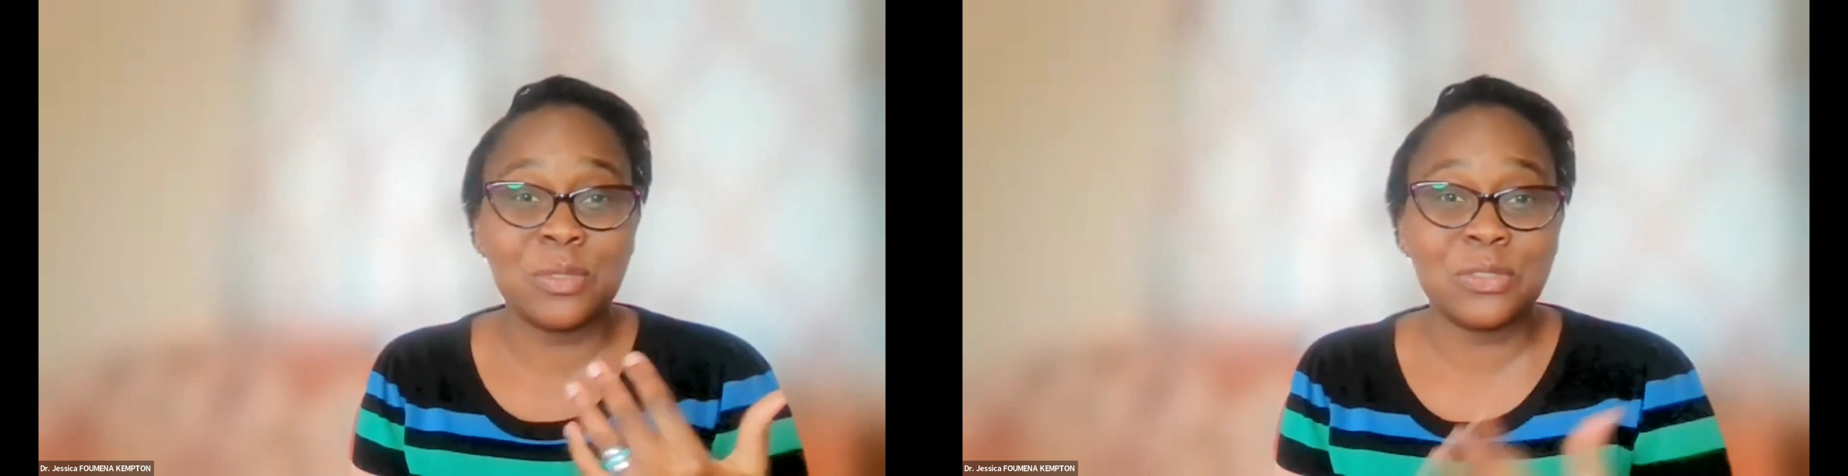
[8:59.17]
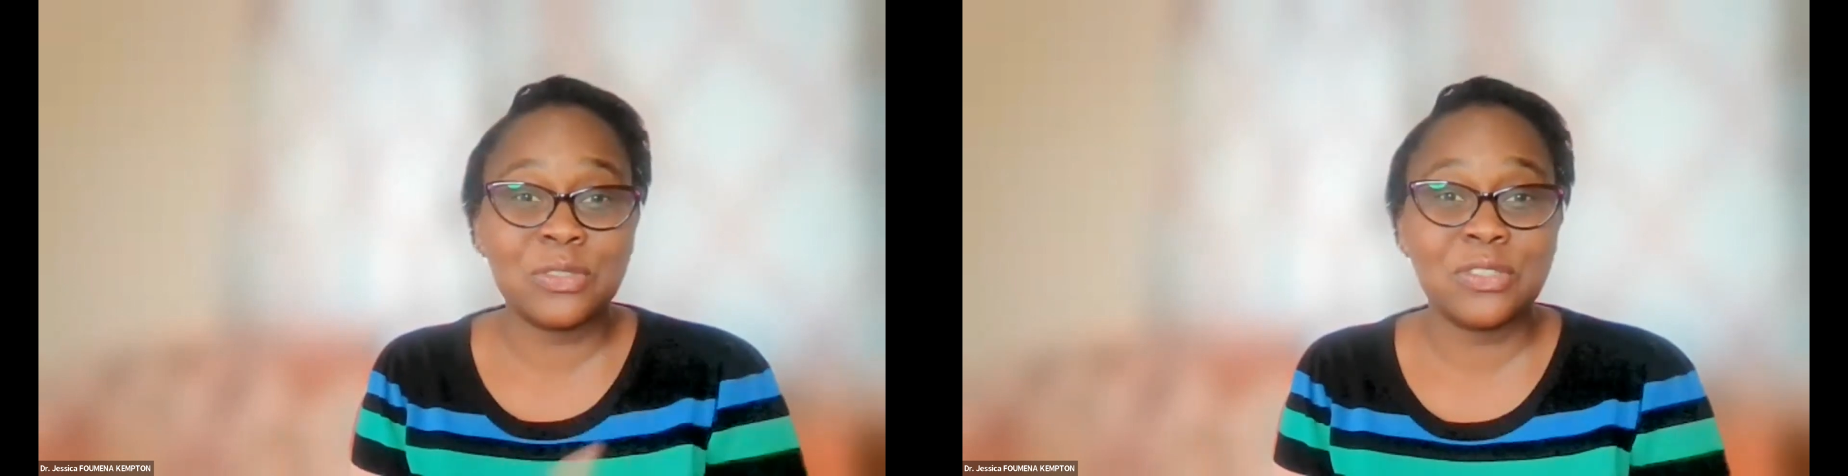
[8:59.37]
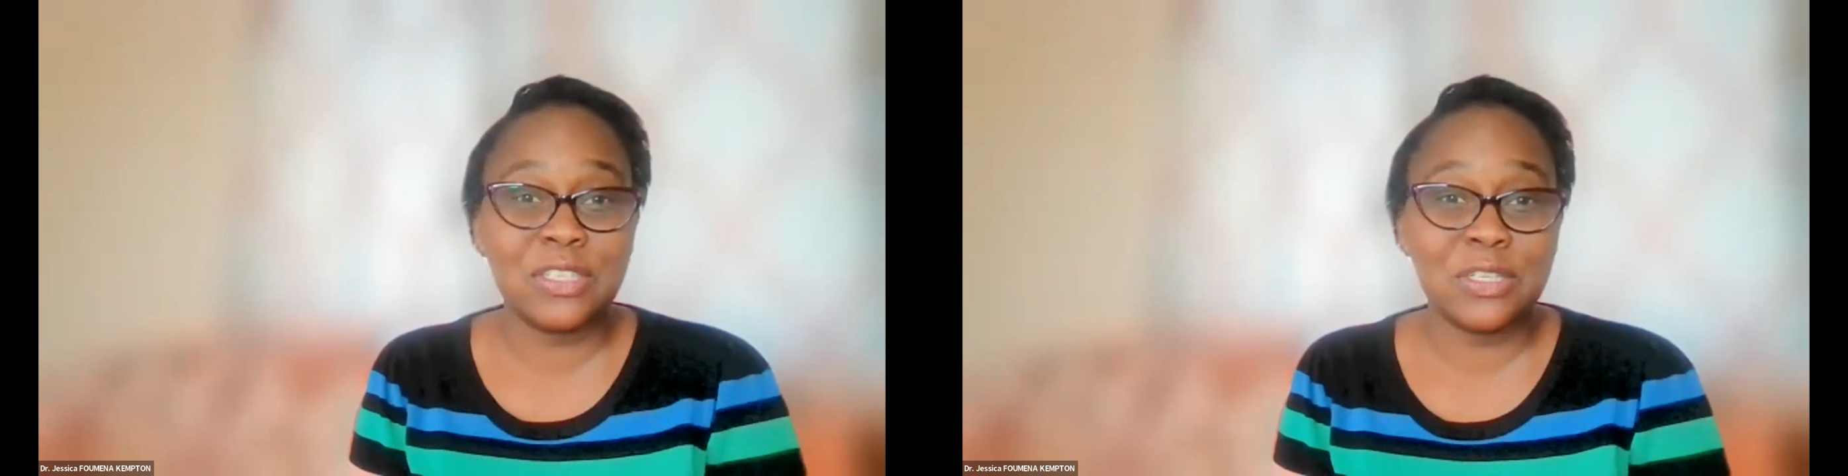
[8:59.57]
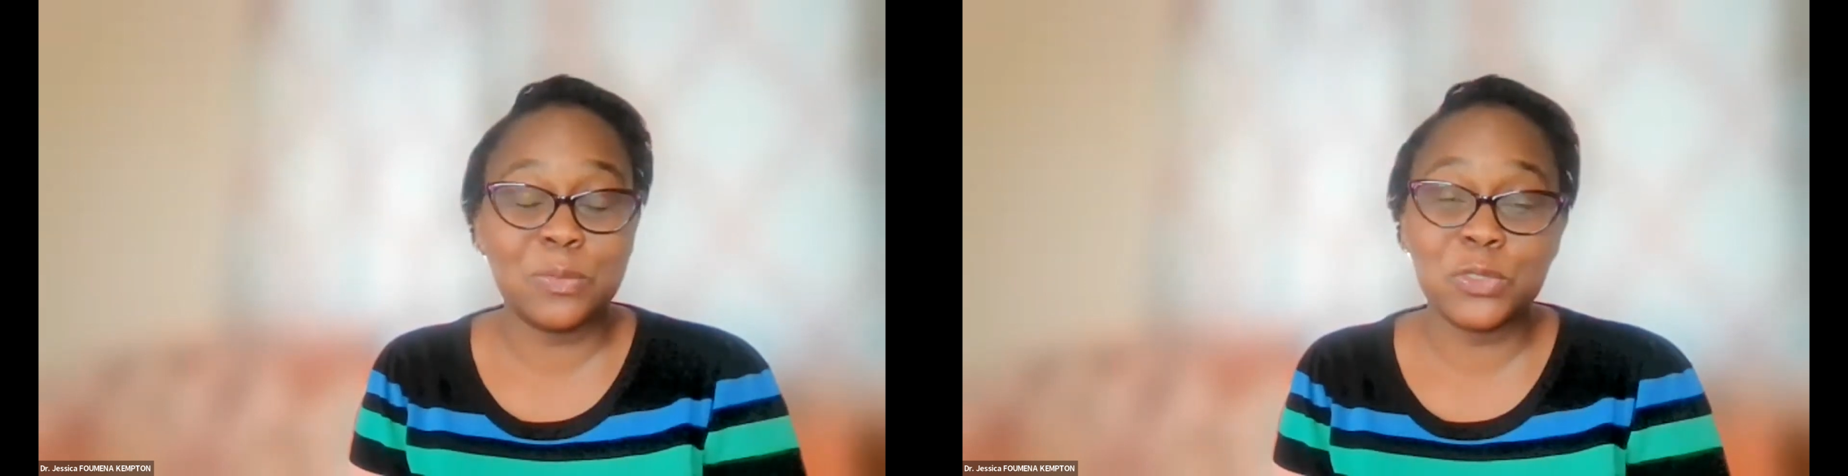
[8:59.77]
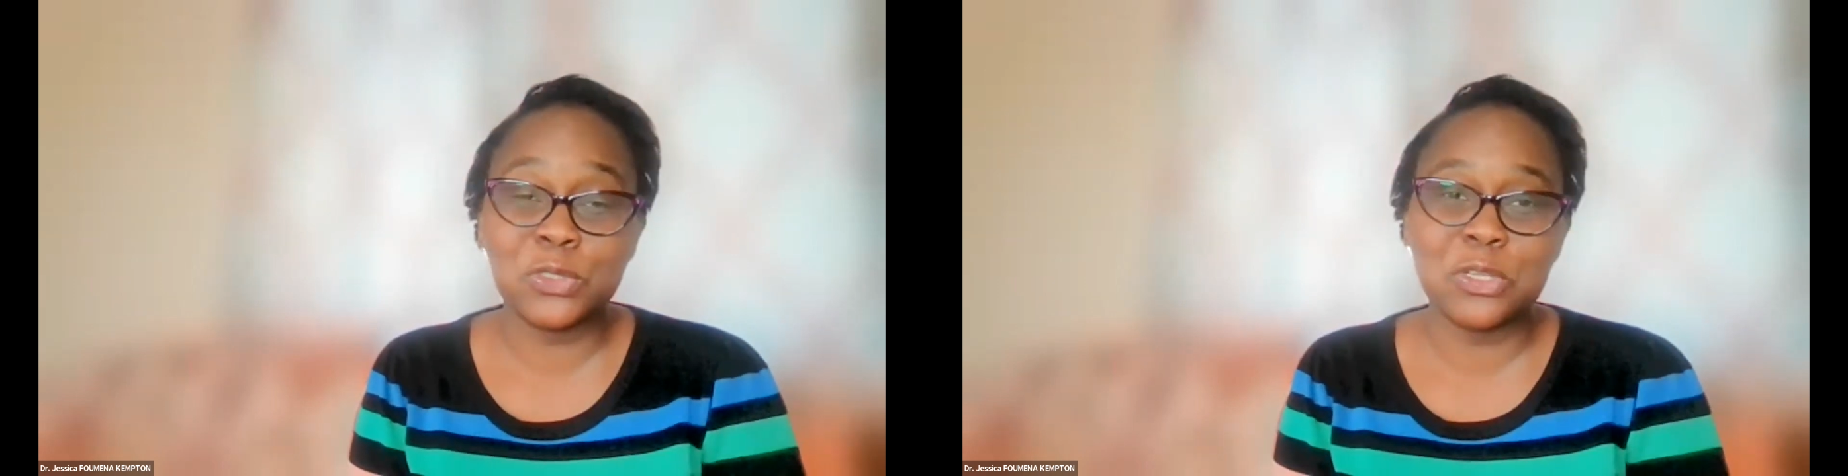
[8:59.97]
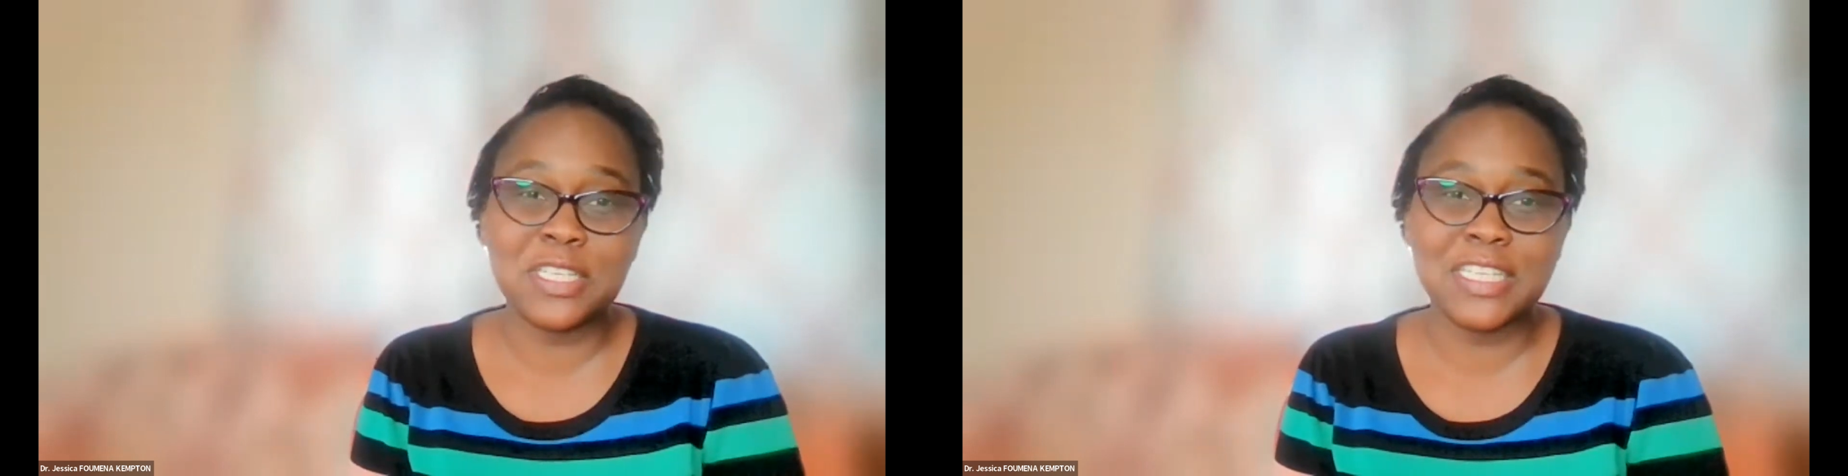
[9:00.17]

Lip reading: or almost on